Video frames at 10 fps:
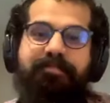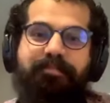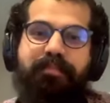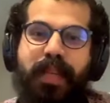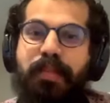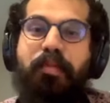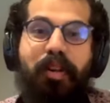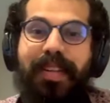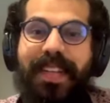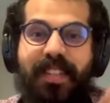
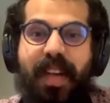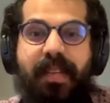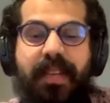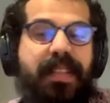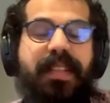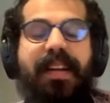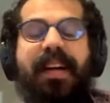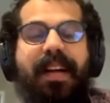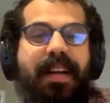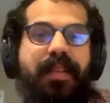people in general,
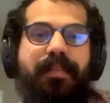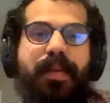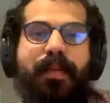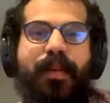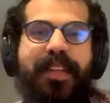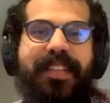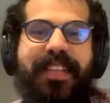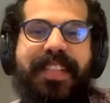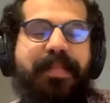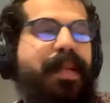uh, people who are
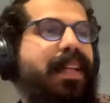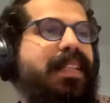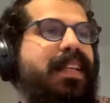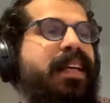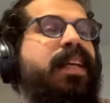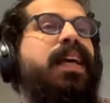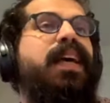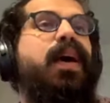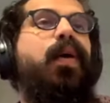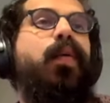interested in Palestine.
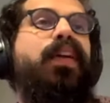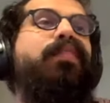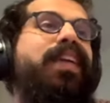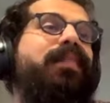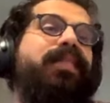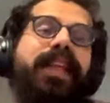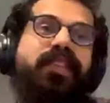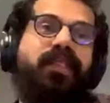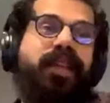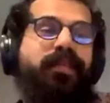One of the, the
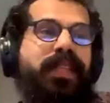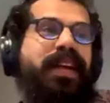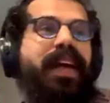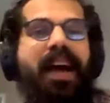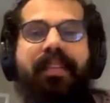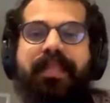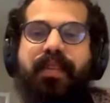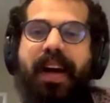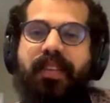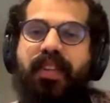dreams that I have is
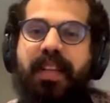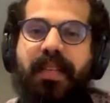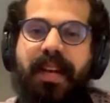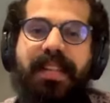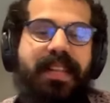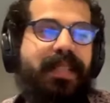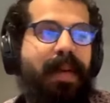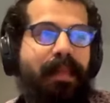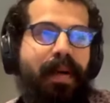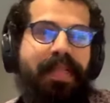to actually run this
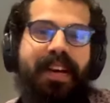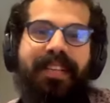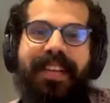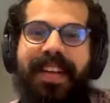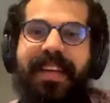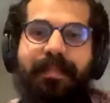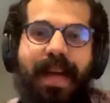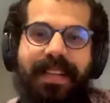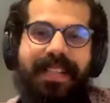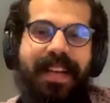mapathon in
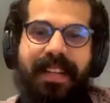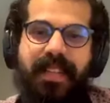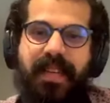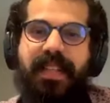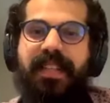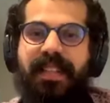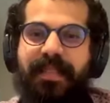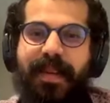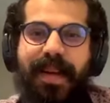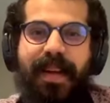Palestine, Israel,
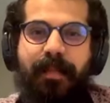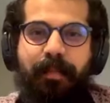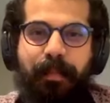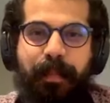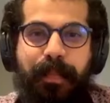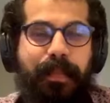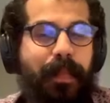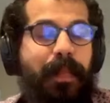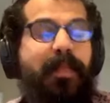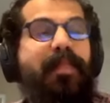um, mm-hmm.
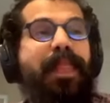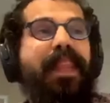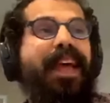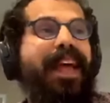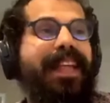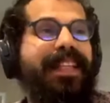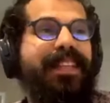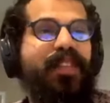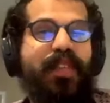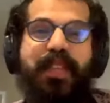
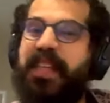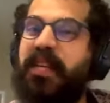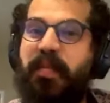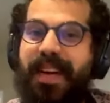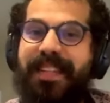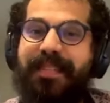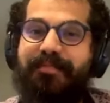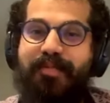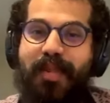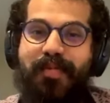and just see what
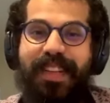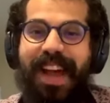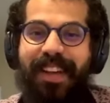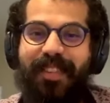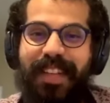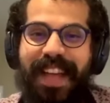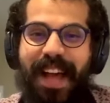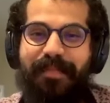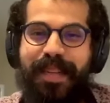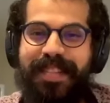what would actually
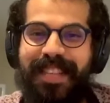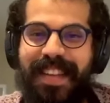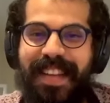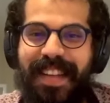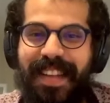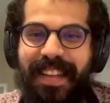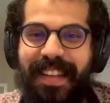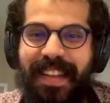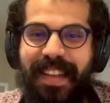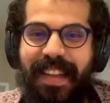happen. Uh,
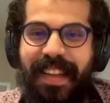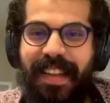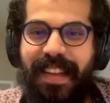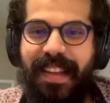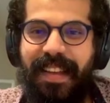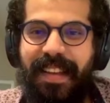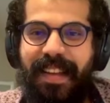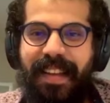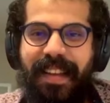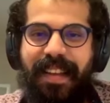yeah.
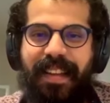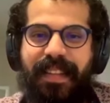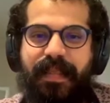Uh,